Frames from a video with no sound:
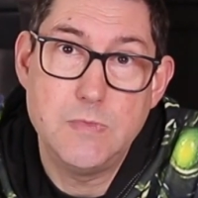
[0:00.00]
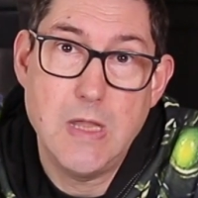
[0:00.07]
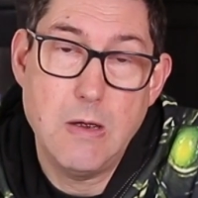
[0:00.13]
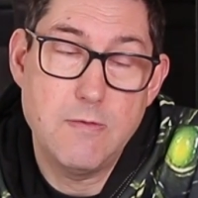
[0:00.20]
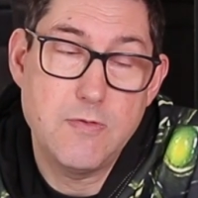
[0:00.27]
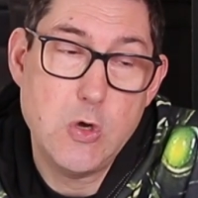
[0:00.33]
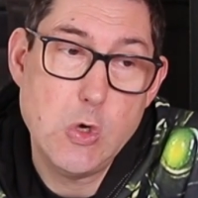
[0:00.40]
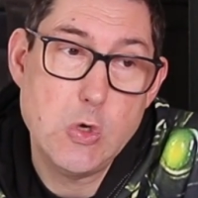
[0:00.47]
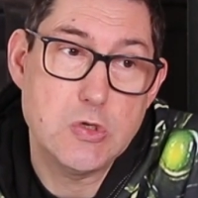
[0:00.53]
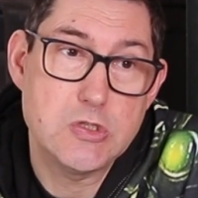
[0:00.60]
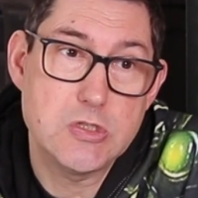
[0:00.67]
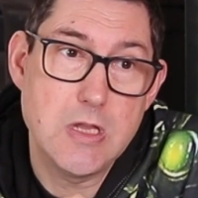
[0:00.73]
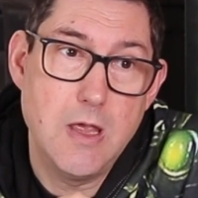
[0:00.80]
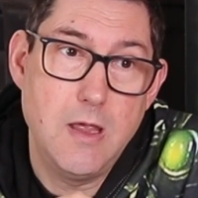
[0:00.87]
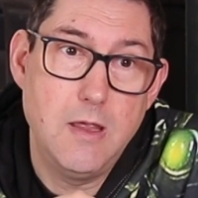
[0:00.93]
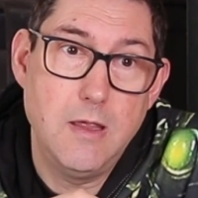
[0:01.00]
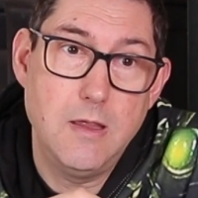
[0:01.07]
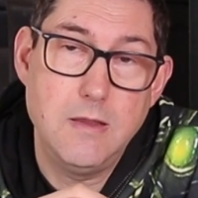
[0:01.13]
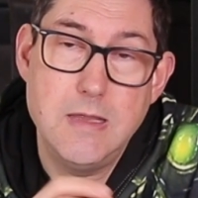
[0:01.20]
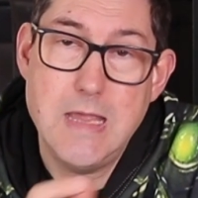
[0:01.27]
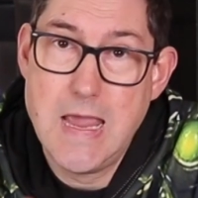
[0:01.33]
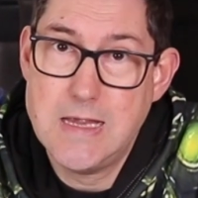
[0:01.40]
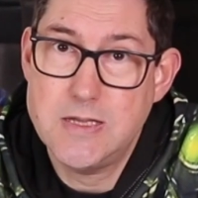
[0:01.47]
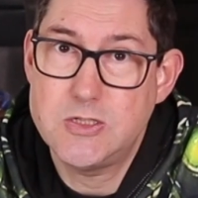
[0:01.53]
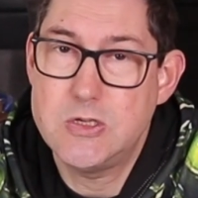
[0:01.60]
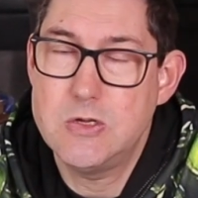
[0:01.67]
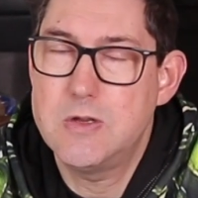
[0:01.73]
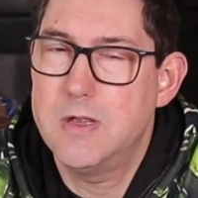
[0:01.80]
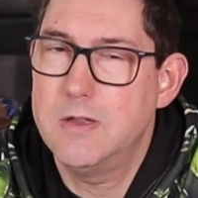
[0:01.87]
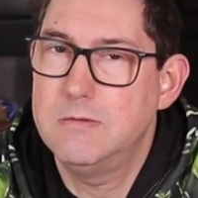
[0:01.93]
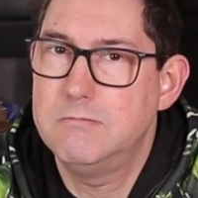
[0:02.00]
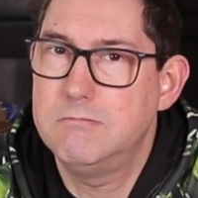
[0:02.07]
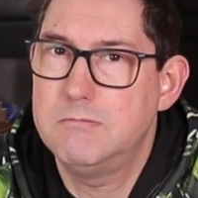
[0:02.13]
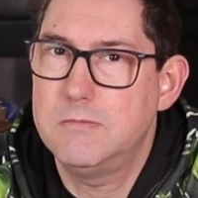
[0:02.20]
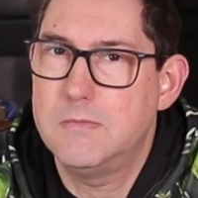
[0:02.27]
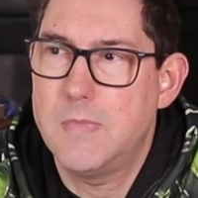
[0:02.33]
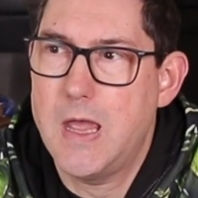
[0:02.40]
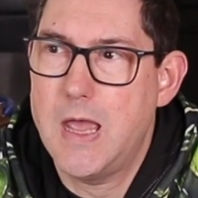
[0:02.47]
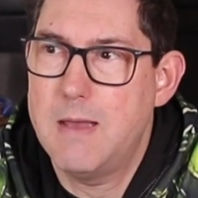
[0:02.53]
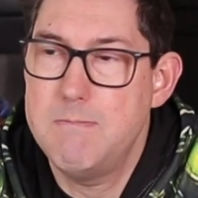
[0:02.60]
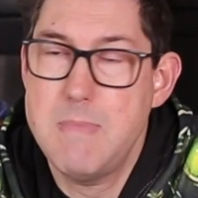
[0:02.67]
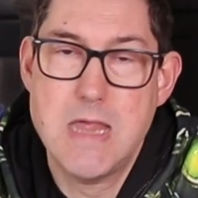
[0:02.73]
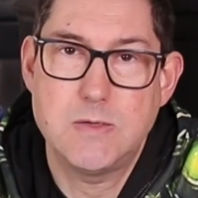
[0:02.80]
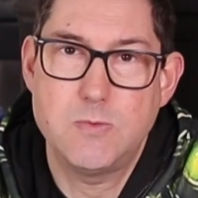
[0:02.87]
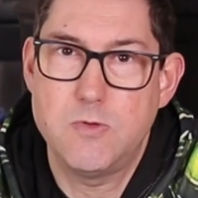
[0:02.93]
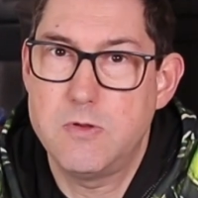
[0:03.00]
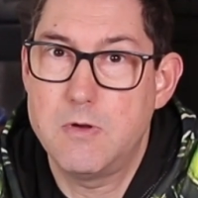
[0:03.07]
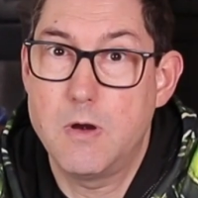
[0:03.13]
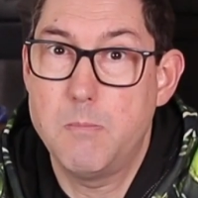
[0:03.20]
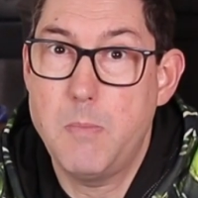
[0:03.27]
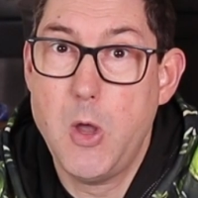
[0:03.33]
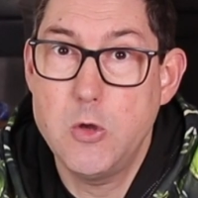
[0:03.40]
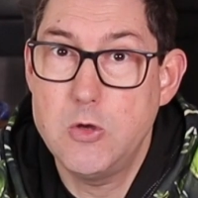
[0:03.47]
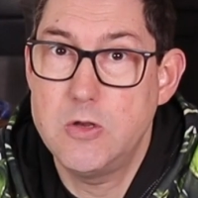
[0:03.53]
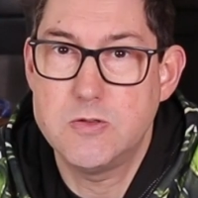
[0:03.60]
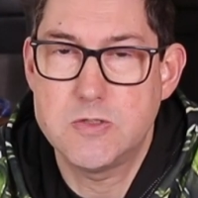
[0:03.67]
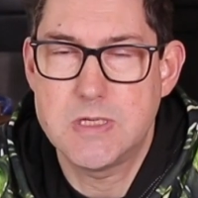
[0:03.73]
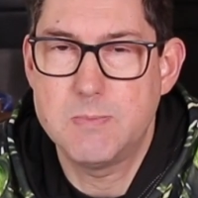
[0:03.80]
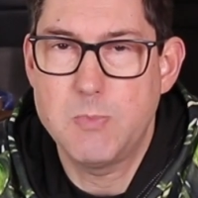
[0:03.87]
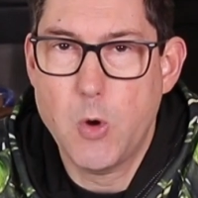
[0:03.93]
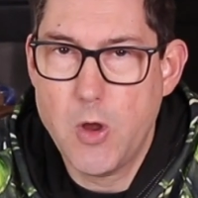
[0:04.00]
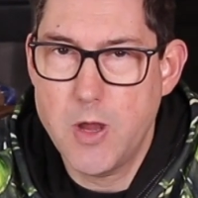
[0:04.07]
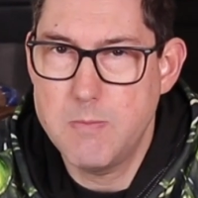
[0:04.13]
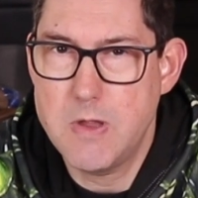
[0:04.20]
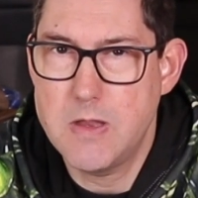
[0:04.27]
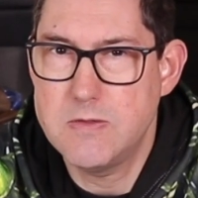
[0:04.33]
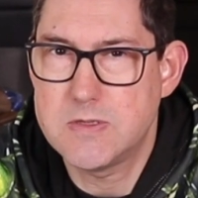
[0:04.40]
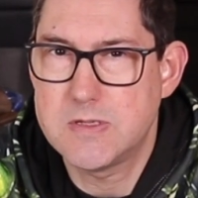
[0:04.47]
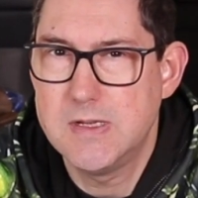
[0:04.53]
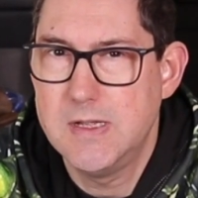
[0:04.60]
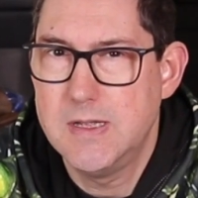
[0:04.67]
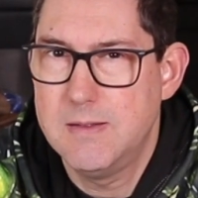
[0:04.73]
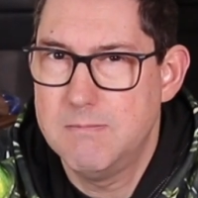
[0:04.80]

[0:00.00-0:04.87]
Now, of course, yes, you can mess with your opponent's deployment,